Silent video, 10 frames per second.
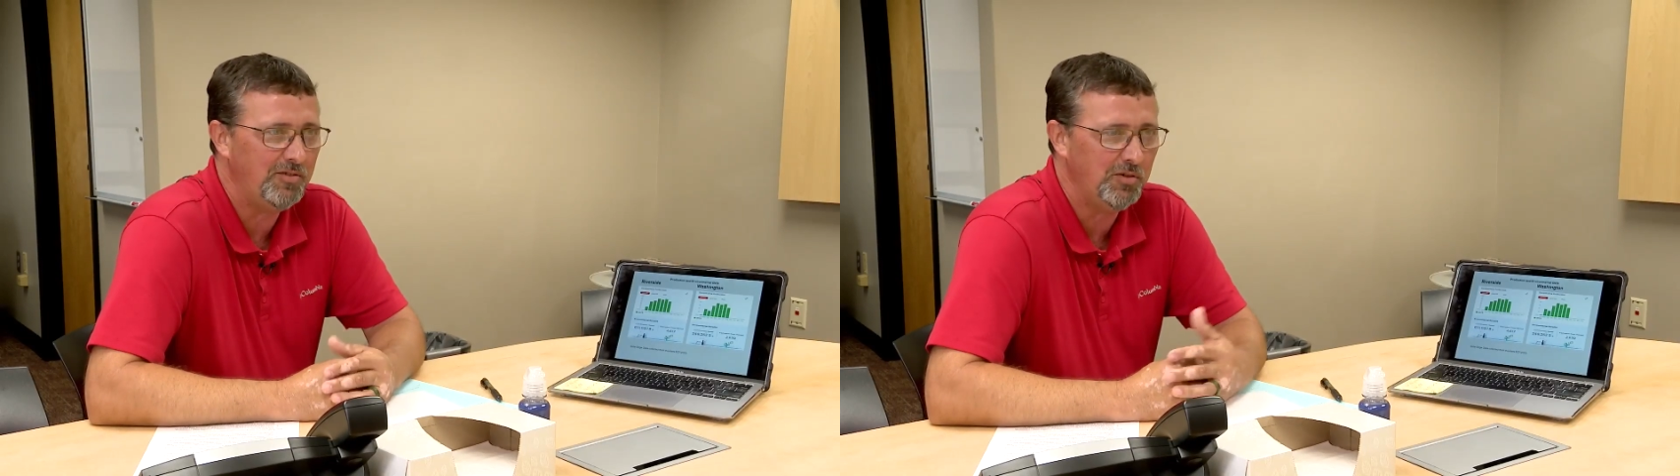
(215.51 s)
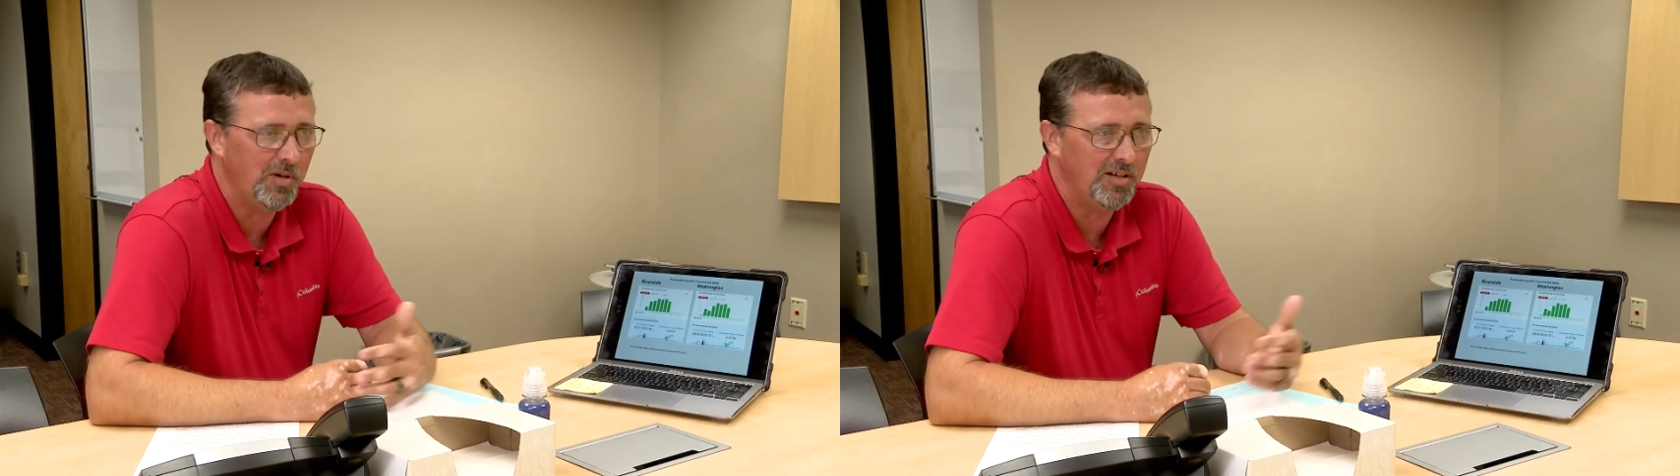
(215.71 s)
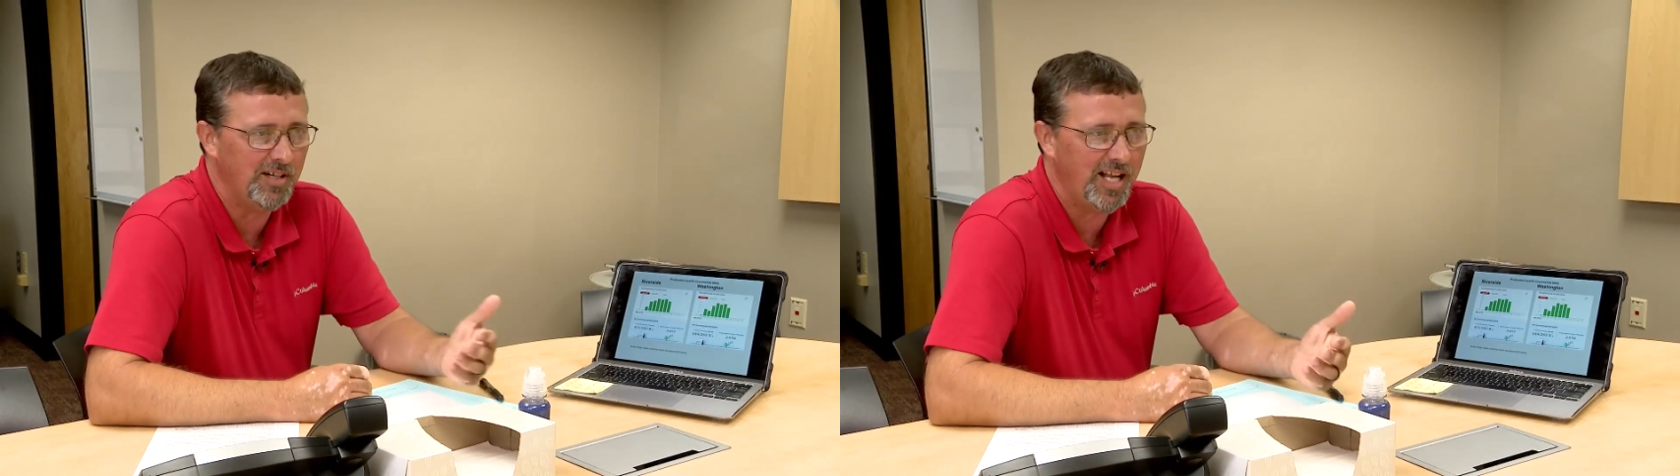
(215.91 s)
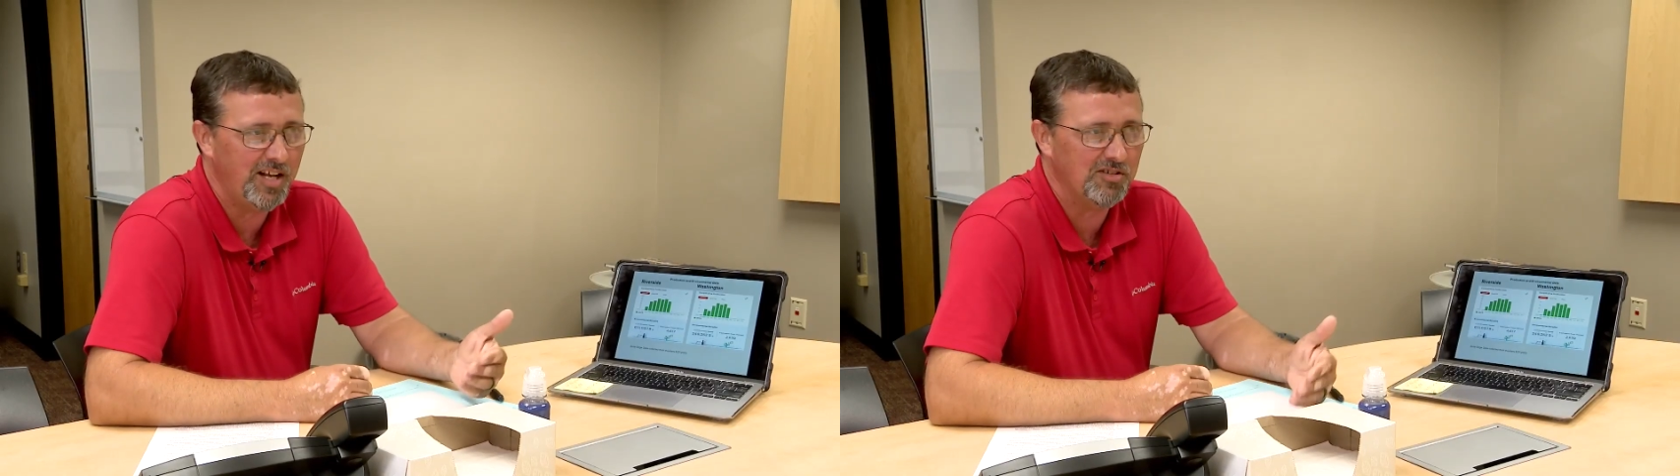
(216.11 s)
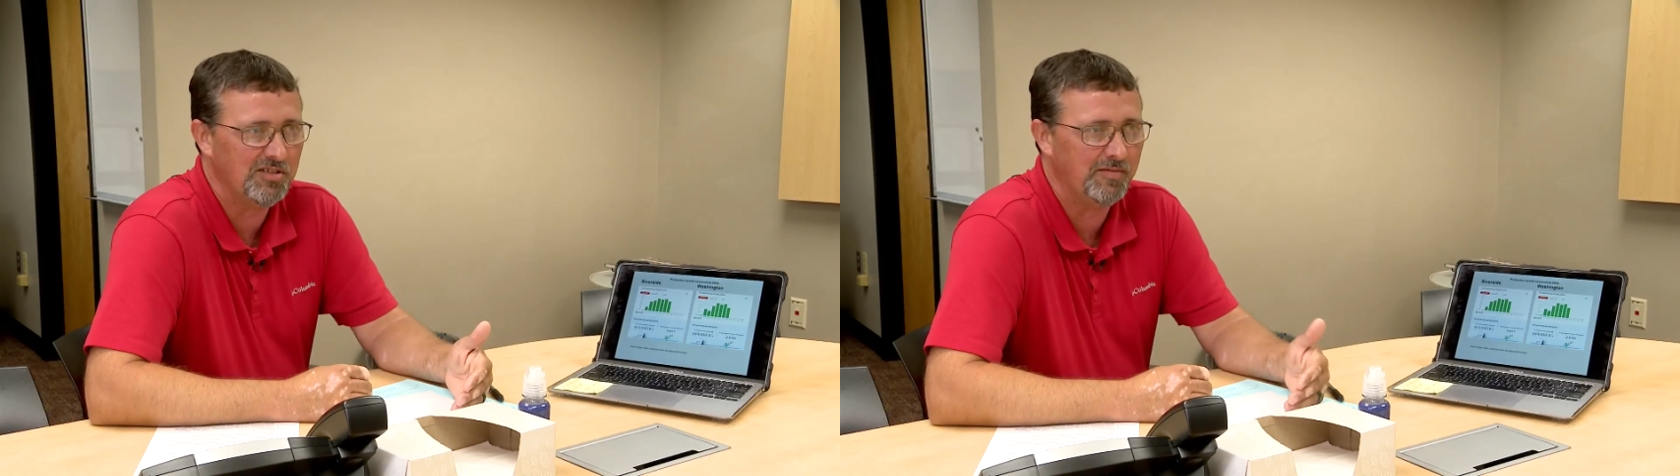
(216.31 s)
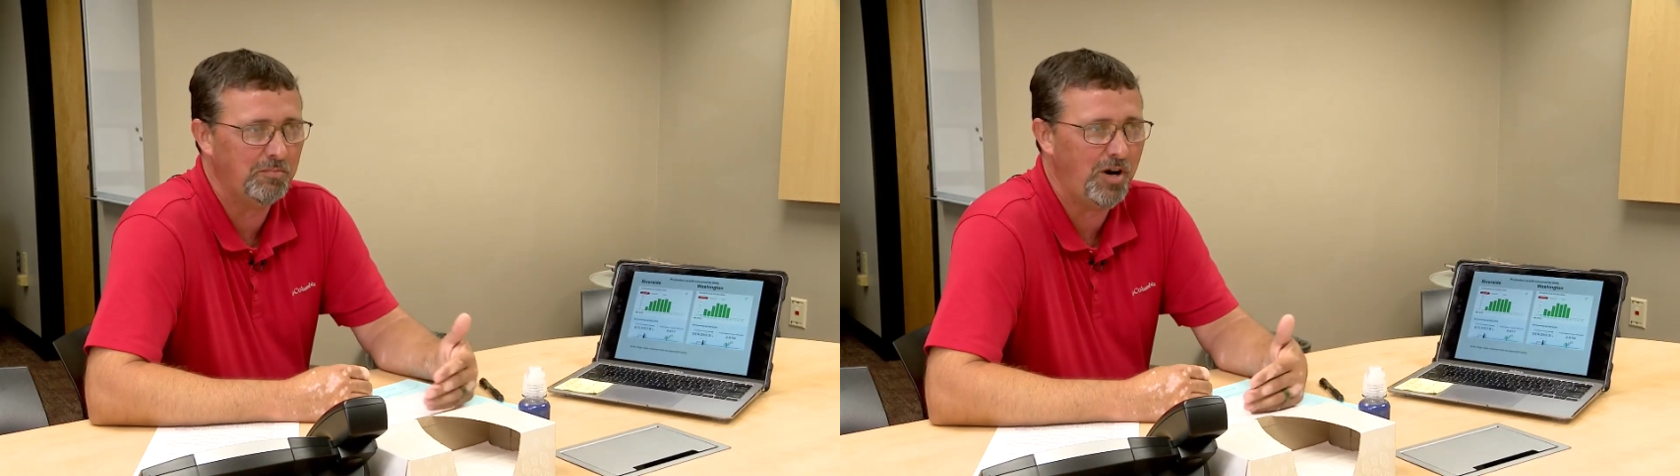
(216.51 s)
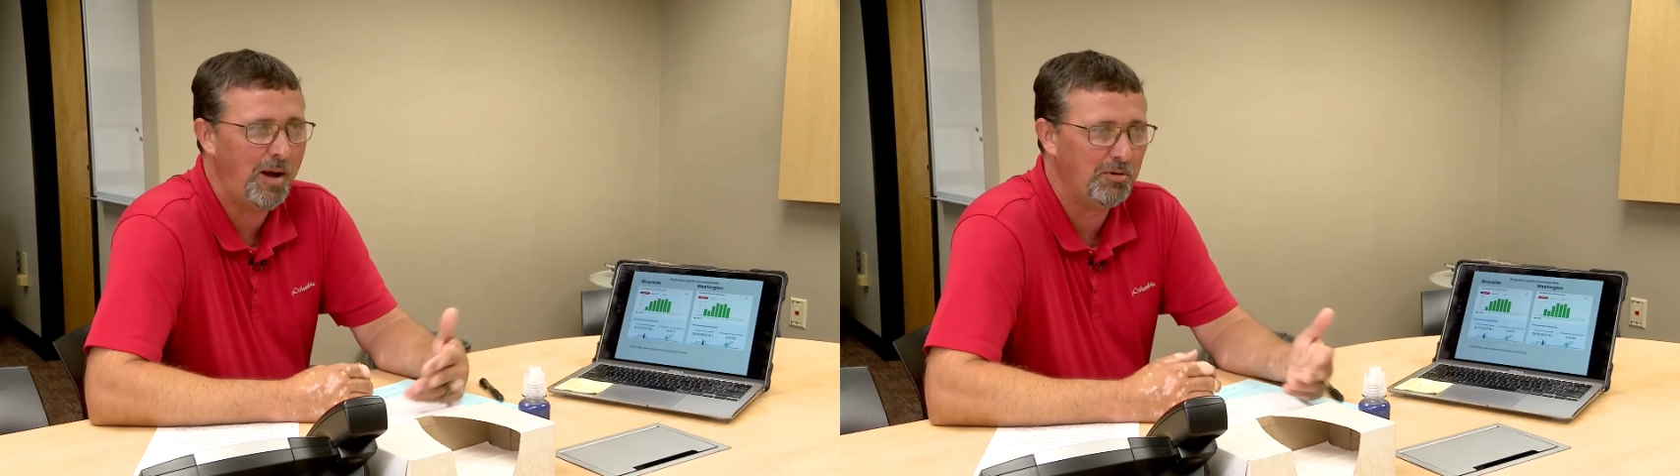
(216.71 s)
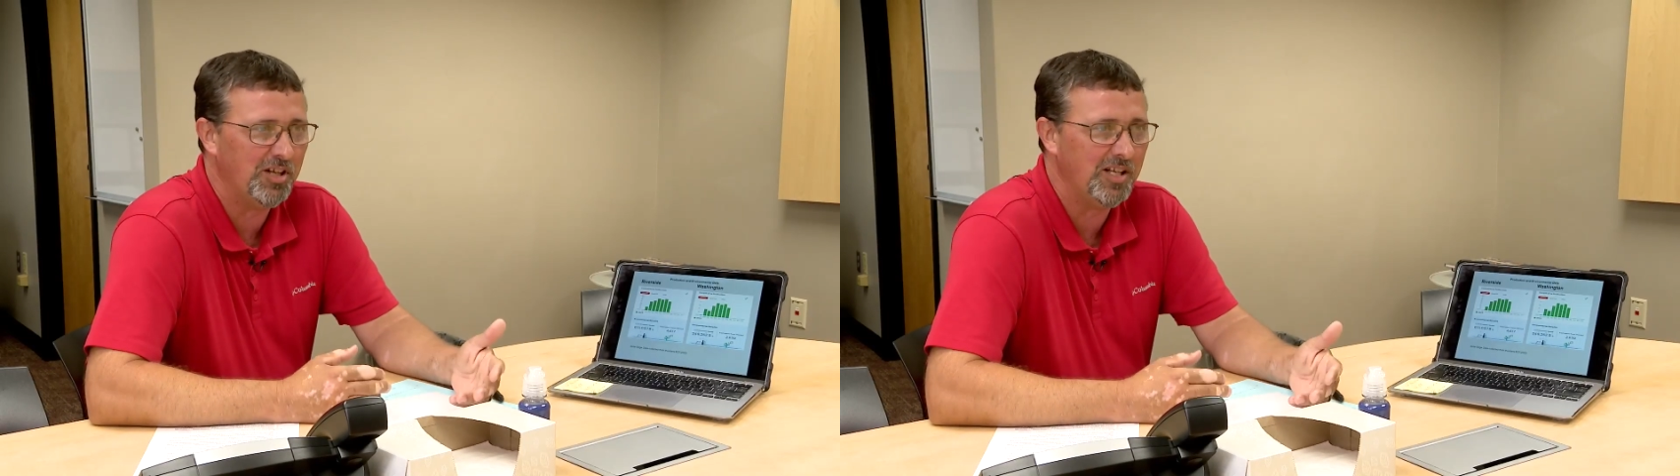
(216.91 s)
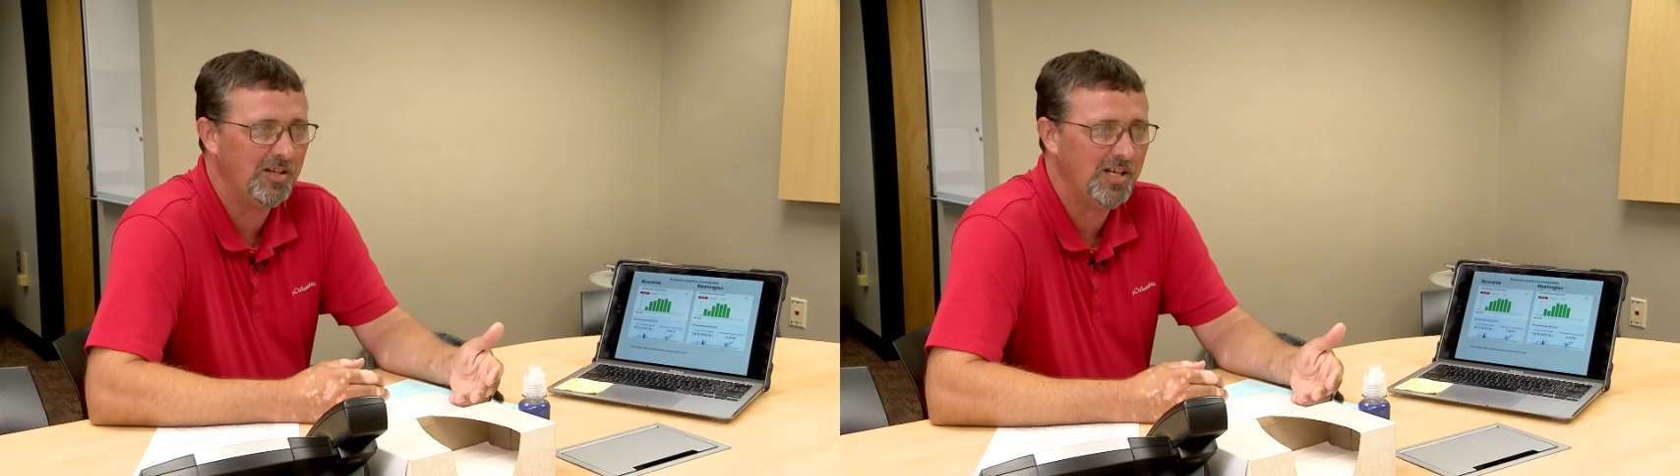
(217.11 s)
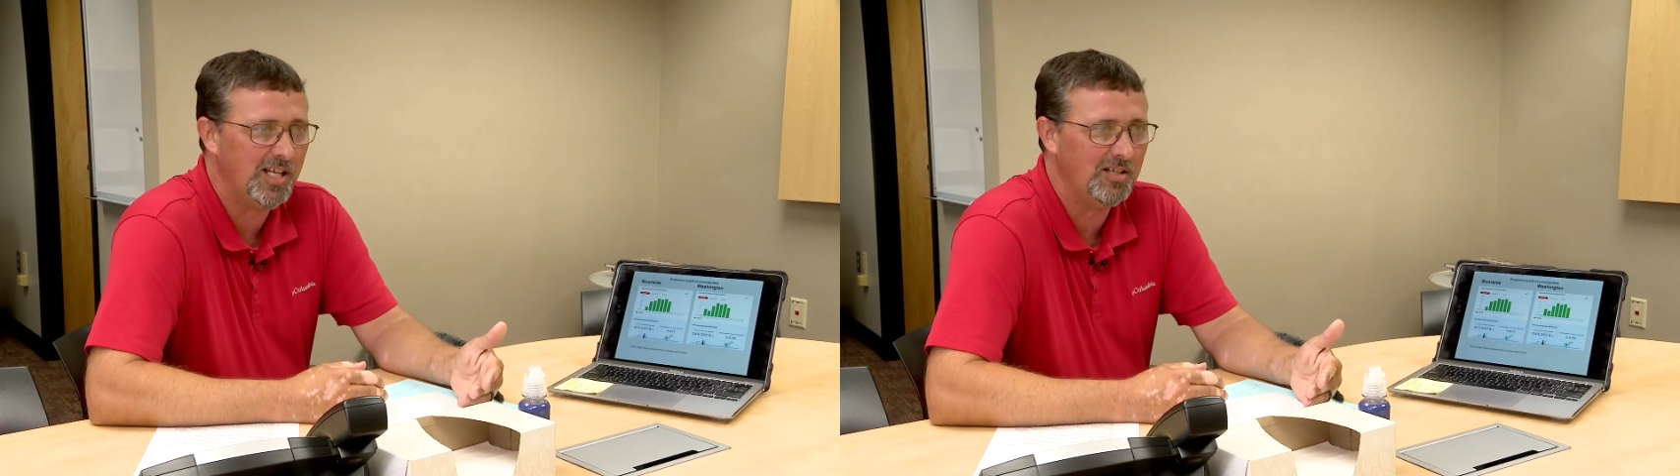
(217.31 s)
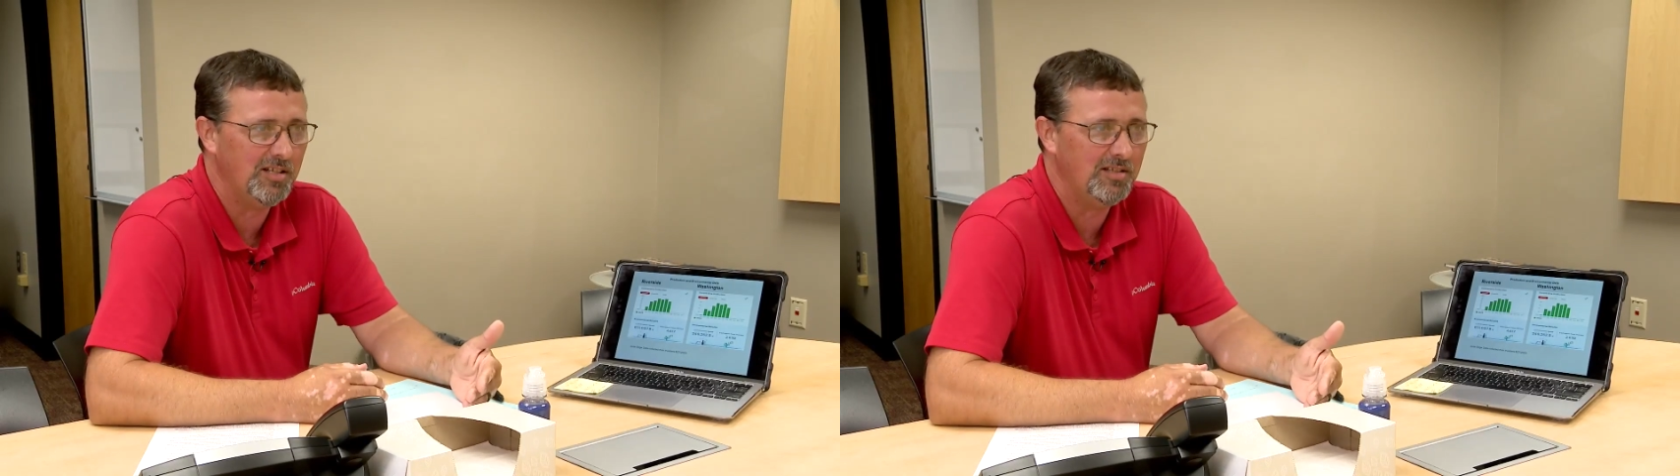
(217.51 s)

200 acres of property, you need